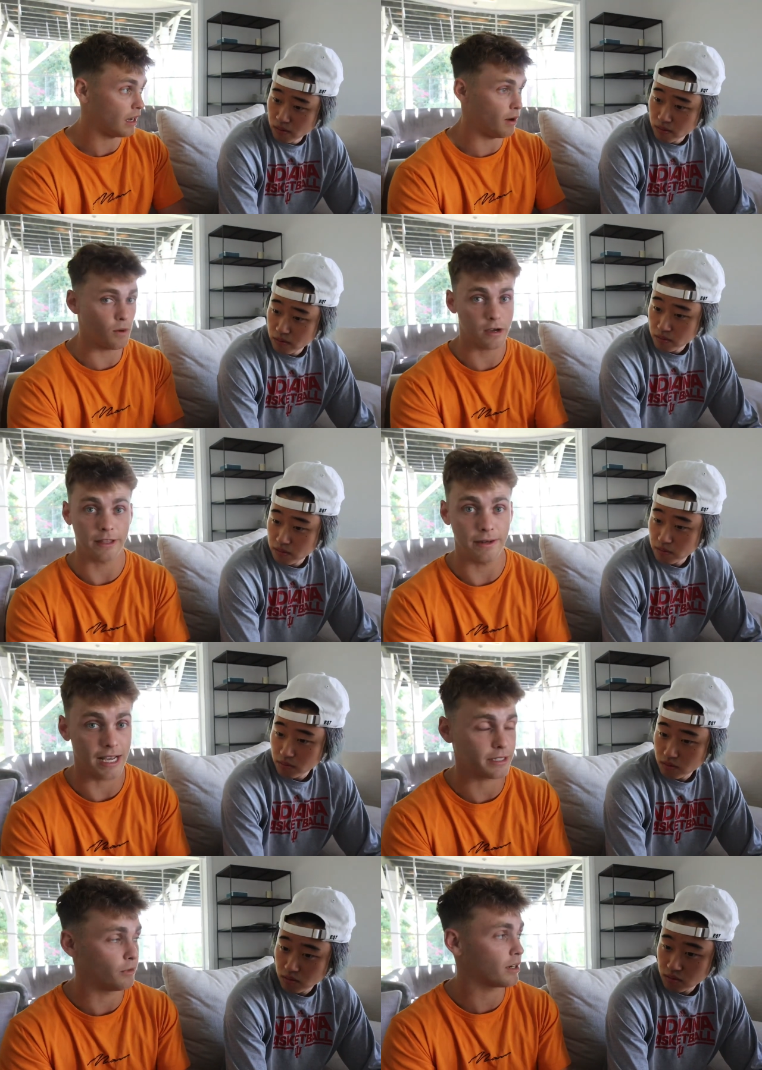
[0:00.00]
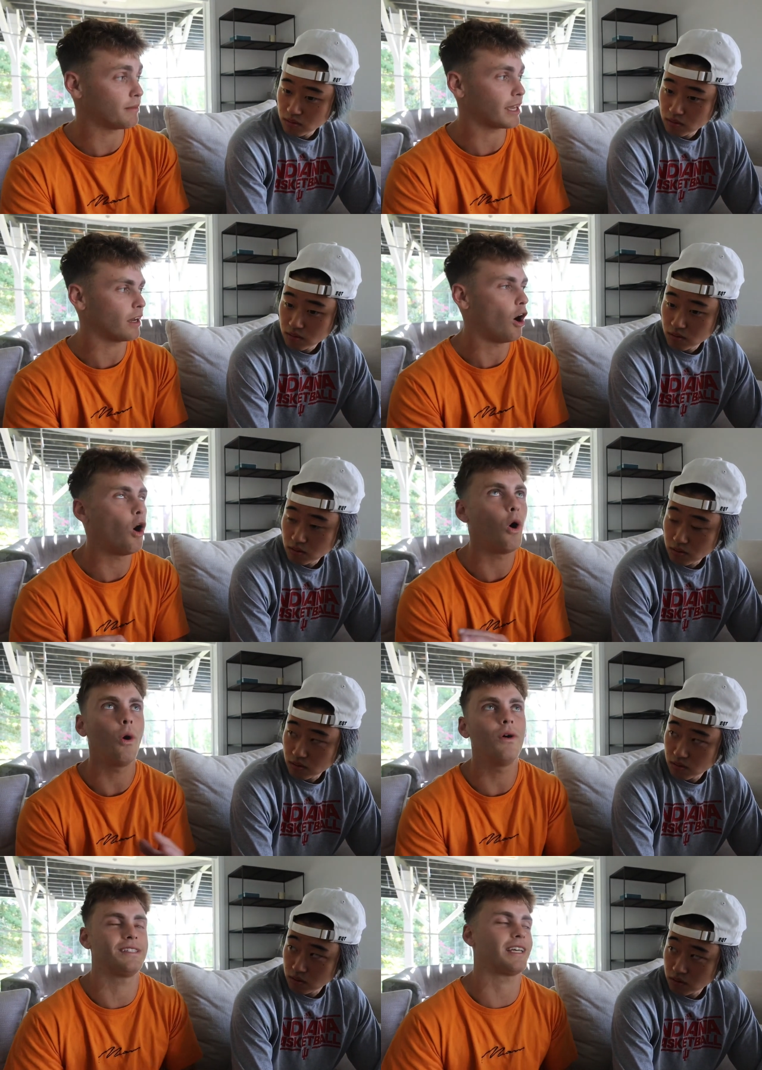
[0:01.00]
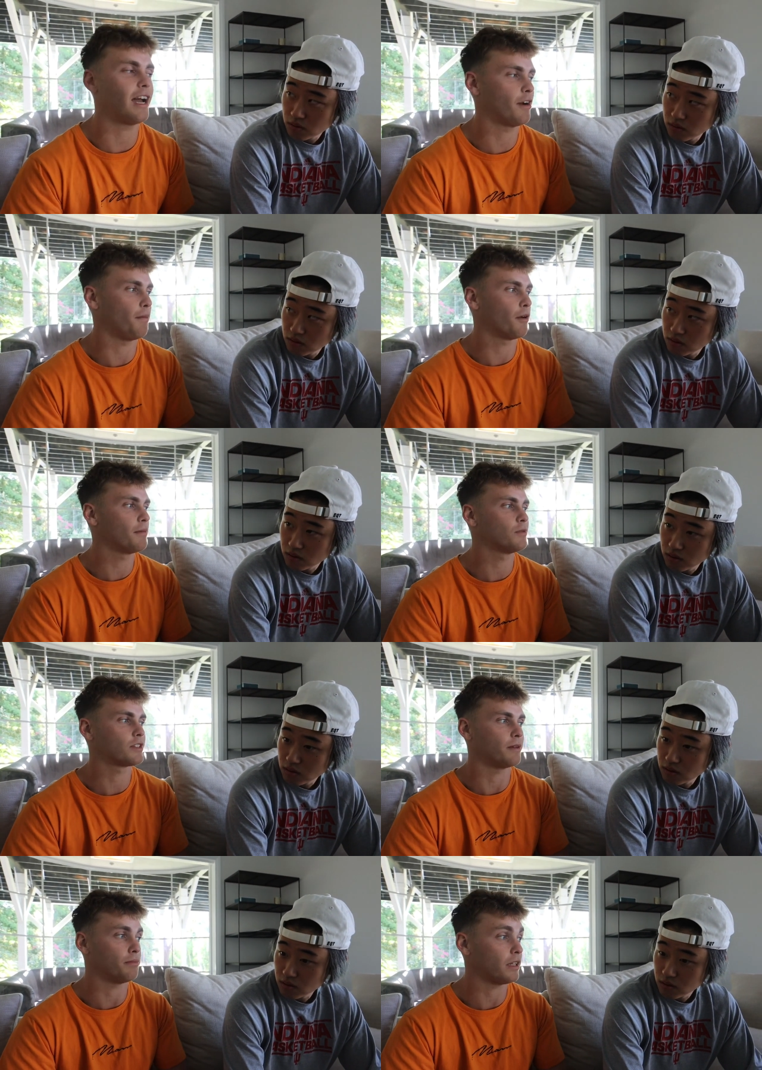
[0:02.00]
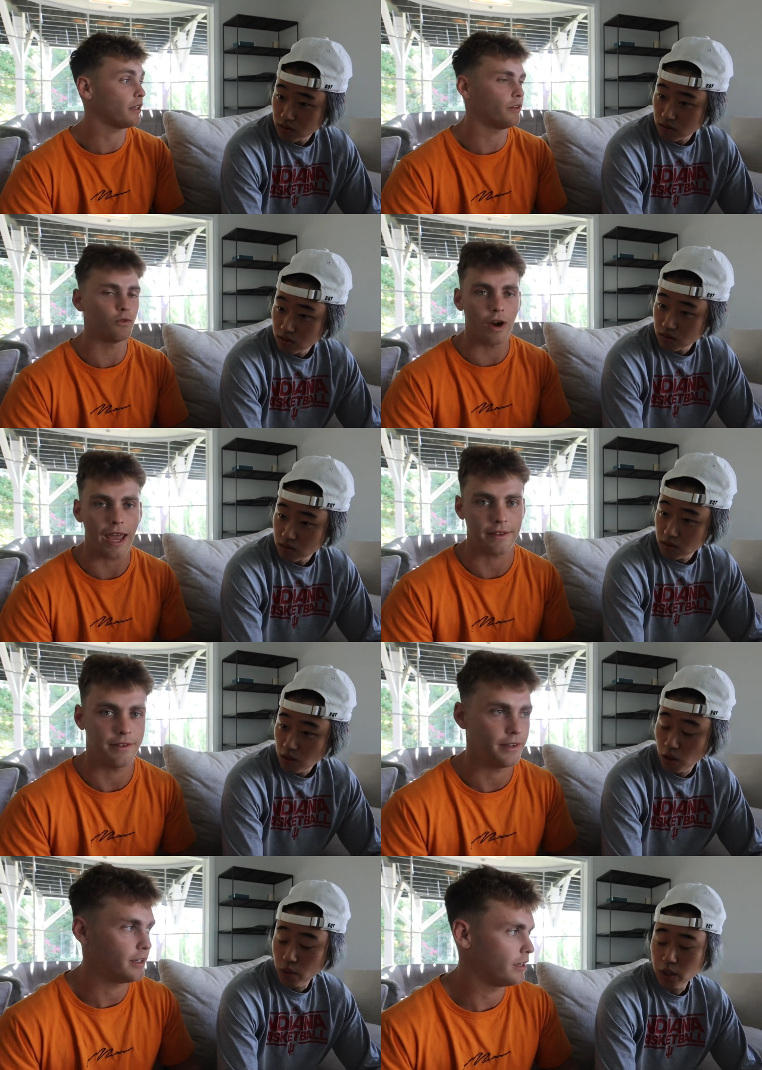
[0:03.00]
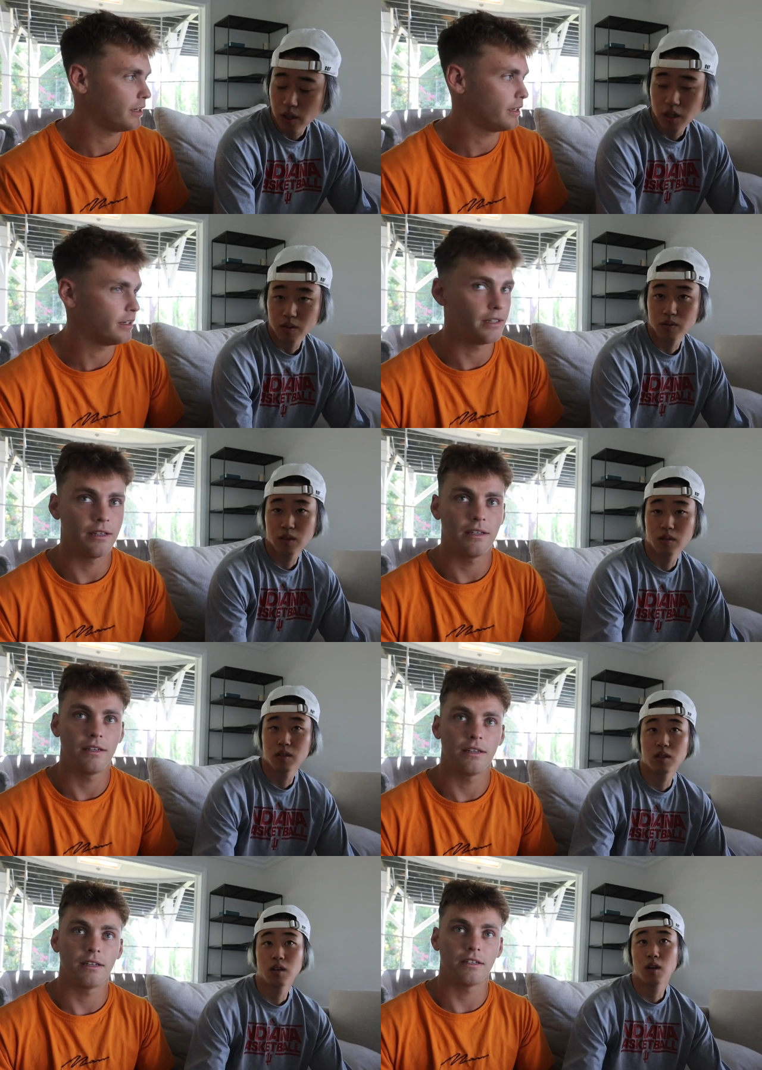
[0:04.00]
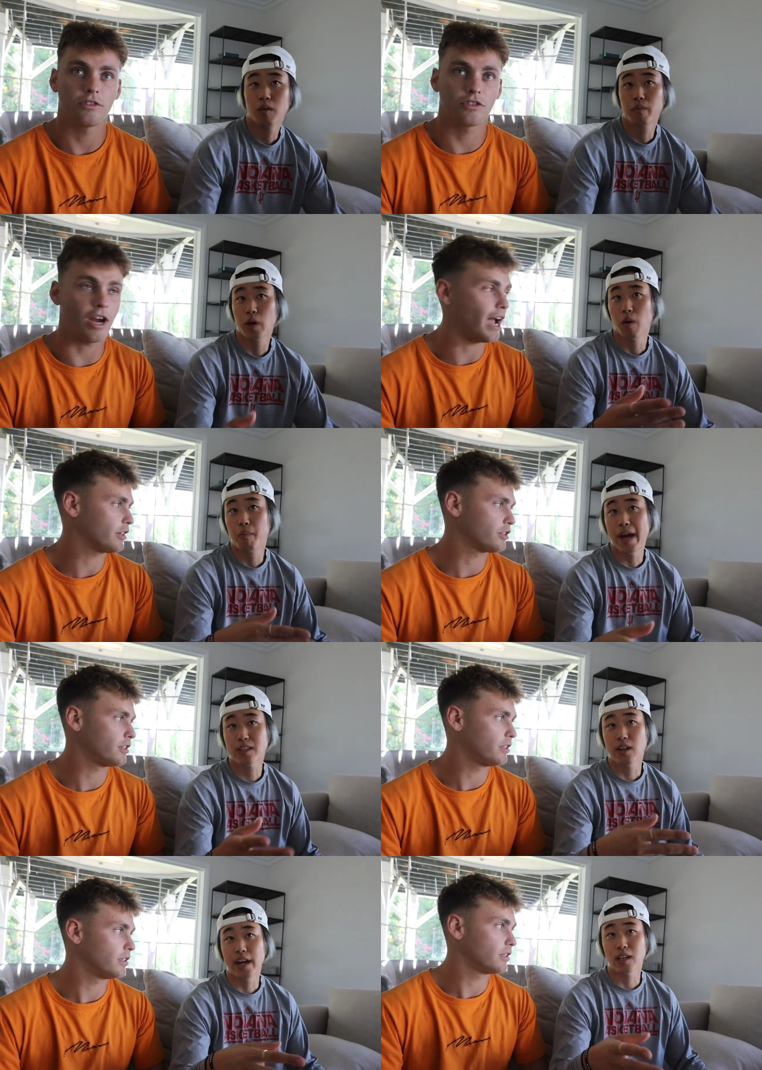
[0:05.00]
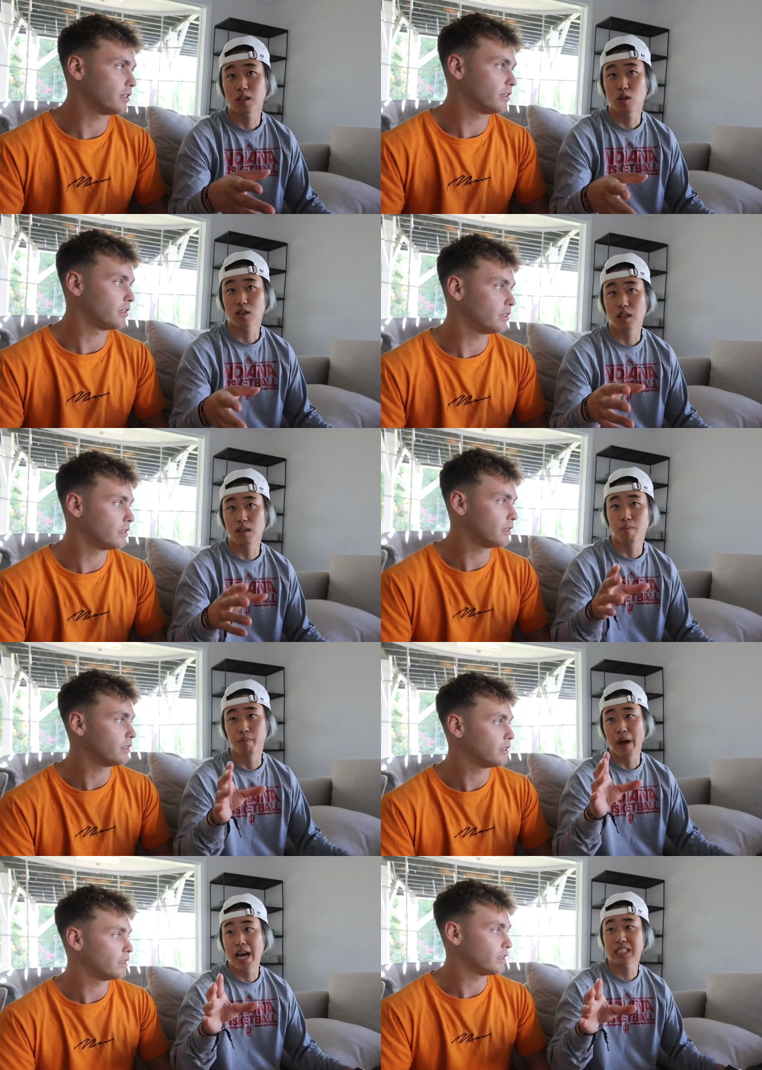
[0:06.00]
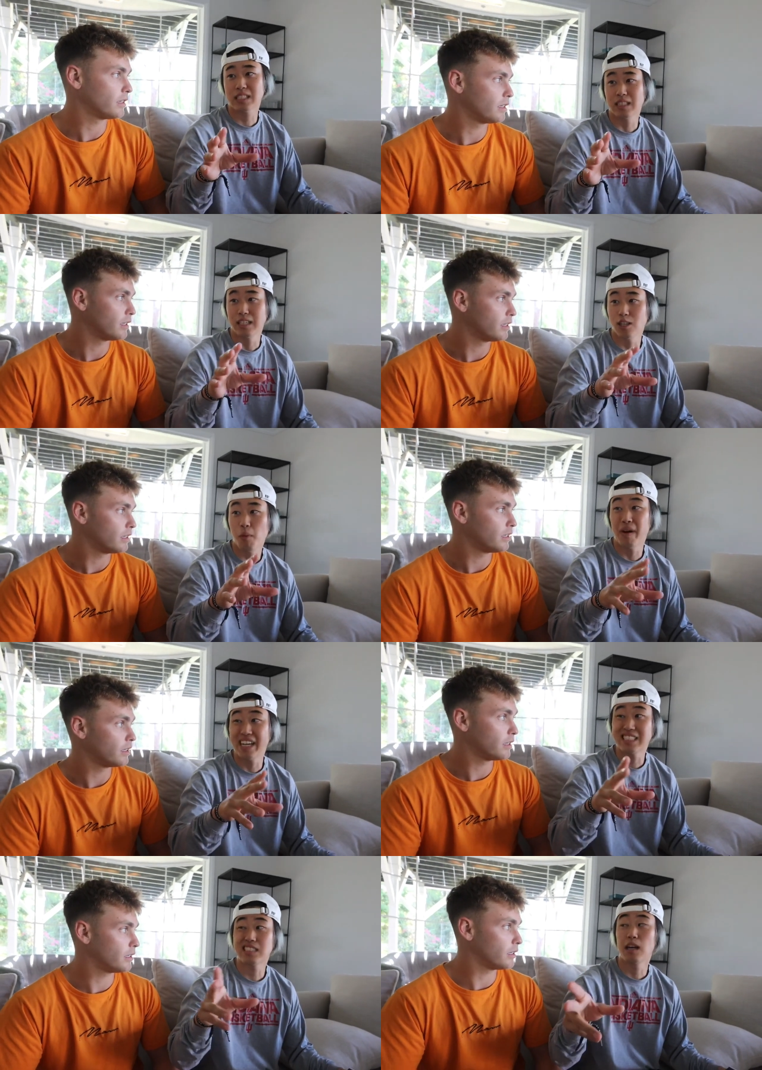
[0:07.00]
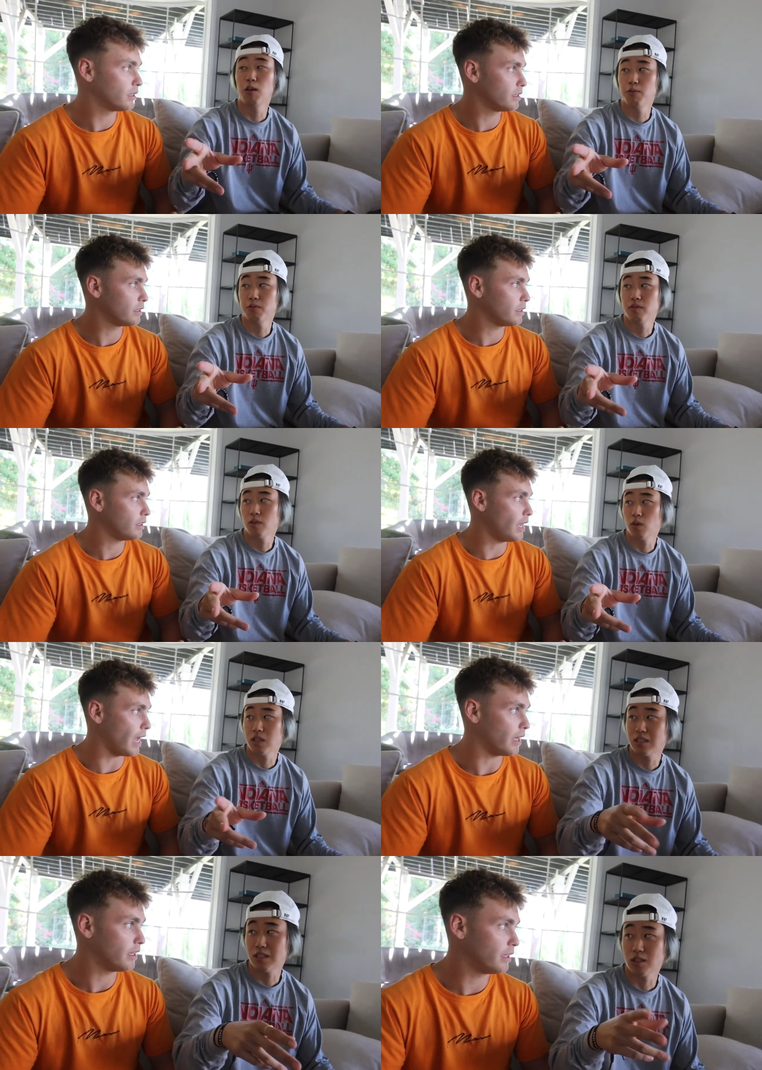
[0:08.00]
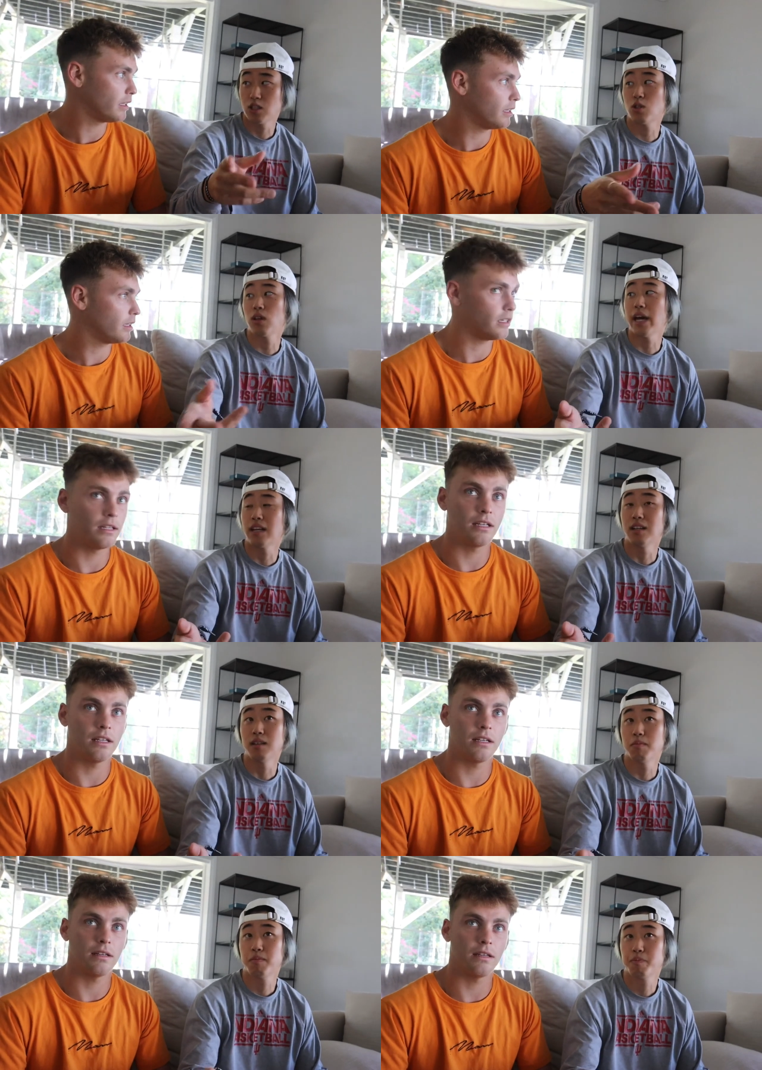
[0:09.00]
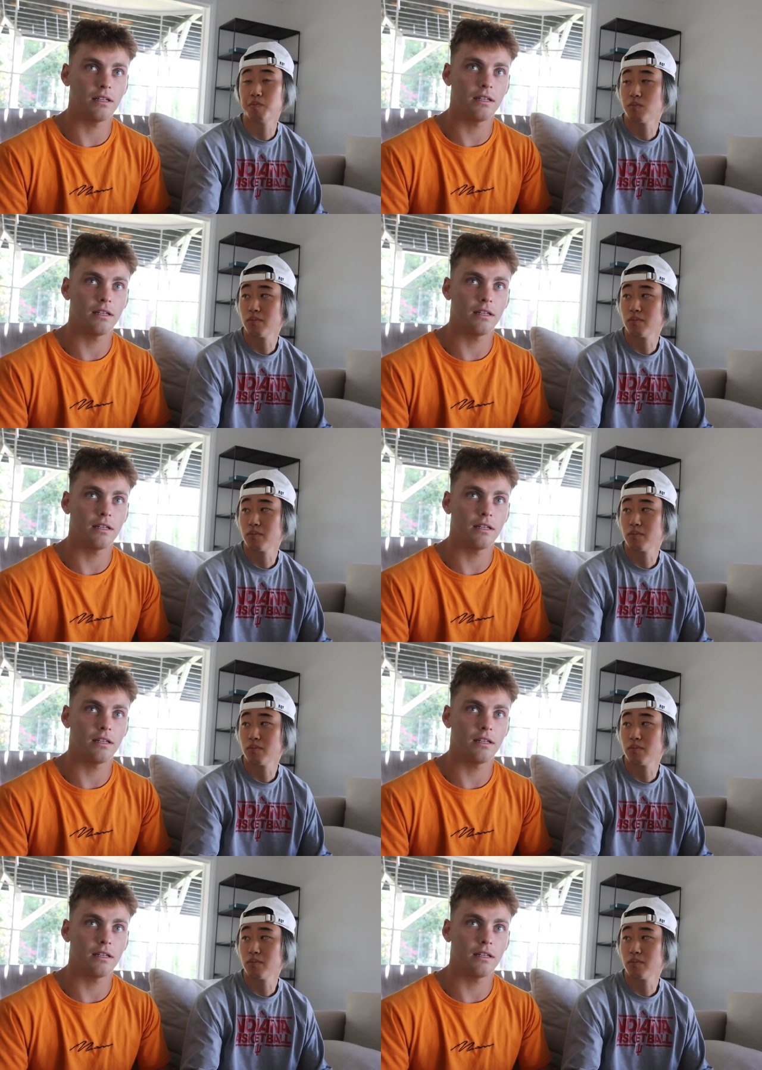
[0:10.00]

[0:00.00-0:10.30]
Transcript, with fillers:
Speaker 1: I woke up the next morning. I'm like, whole entire apartment was completely wrecked. Oh, what uh, It was completely trash. Trash. Oh,
Speaker 2: backtrack. Your the mask lit up by itself. Yeah. So How do you, know it lit up? up? How
Speaker 1: do you know it lit